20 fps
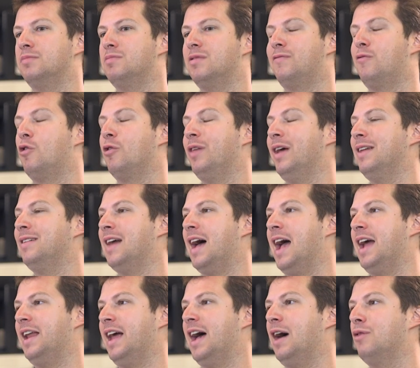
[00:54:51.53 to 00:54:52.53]
before they
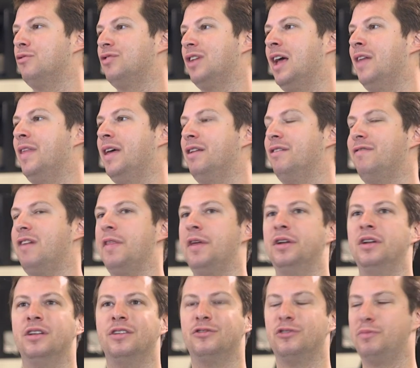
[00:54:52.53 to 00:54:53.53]
died out, and then it fell
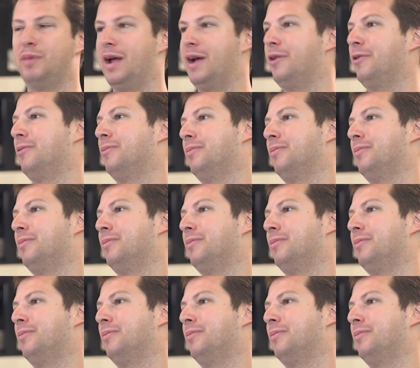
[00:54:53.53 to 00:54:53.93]
into disrepair.